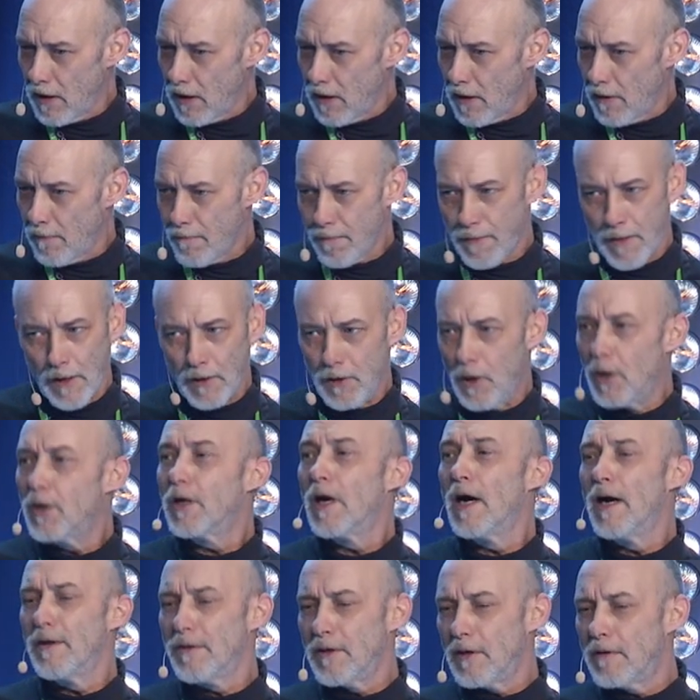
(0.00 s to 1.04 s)
The look on
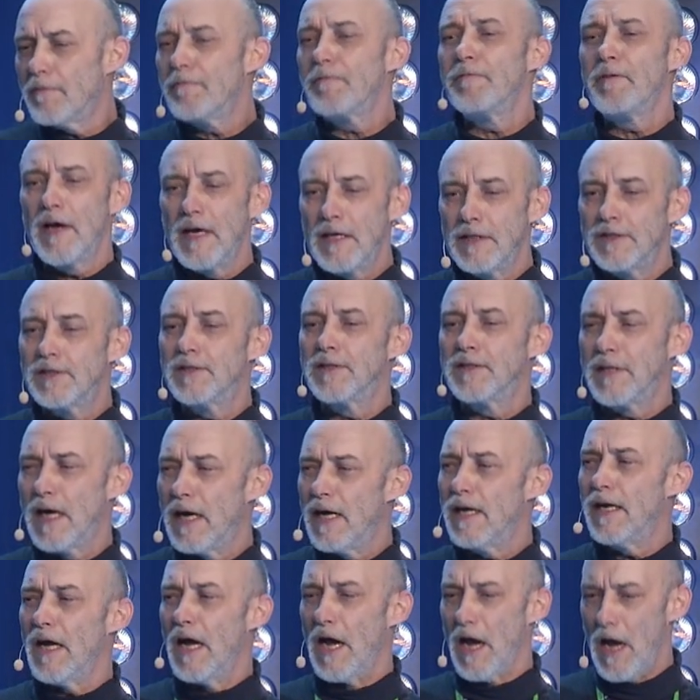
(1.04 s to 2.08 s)
their face said
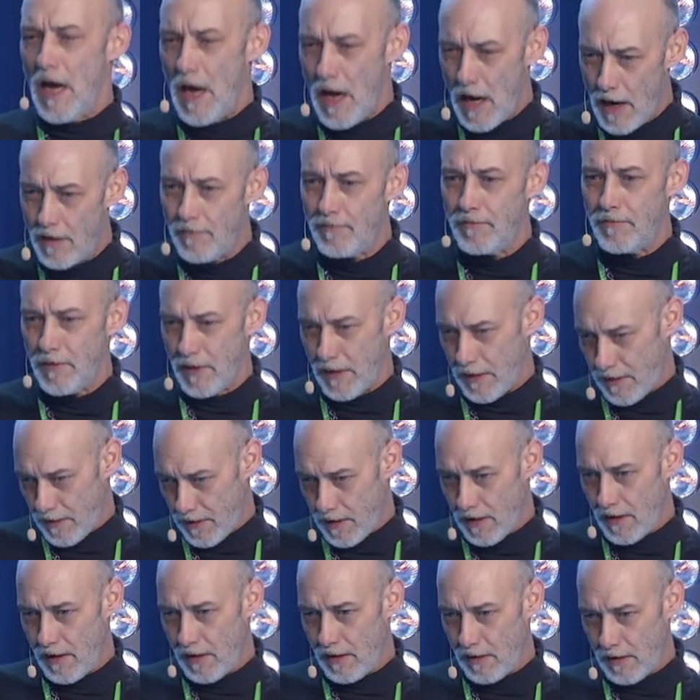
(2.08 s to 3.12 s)

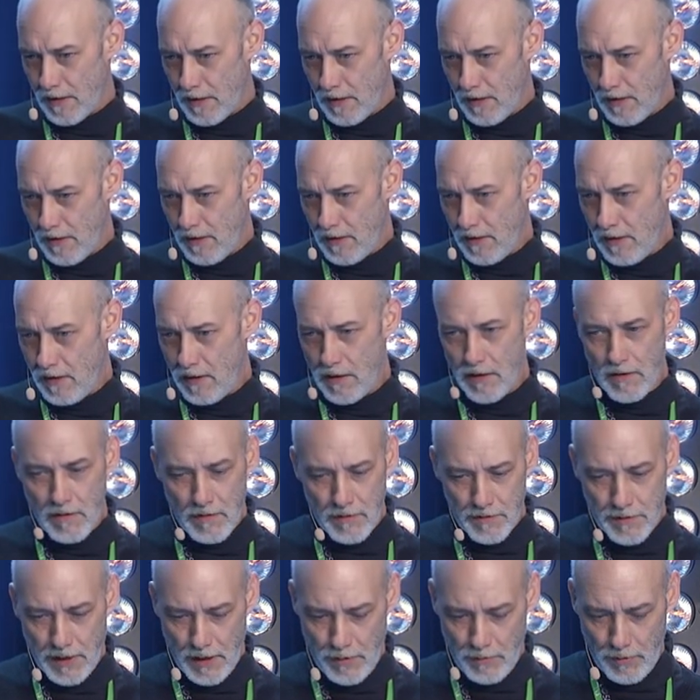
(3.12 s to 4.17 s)
everything.
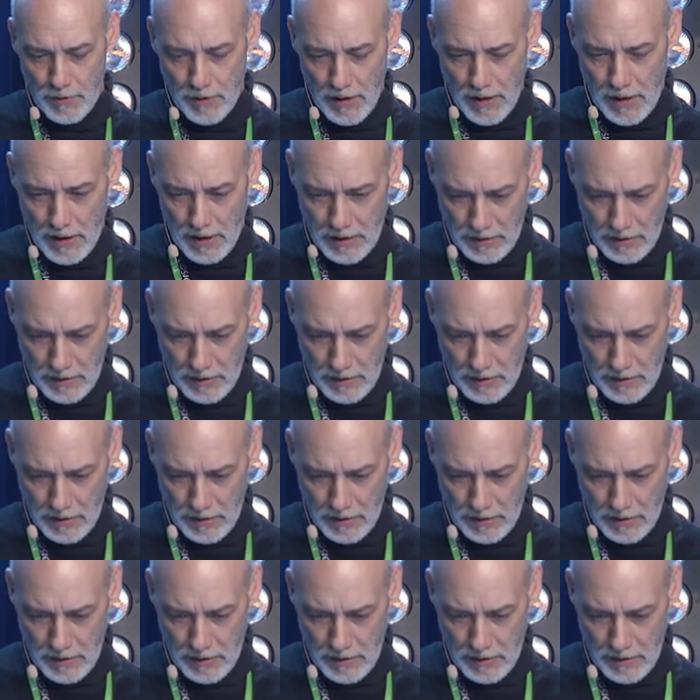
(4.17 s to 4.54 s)
They were like,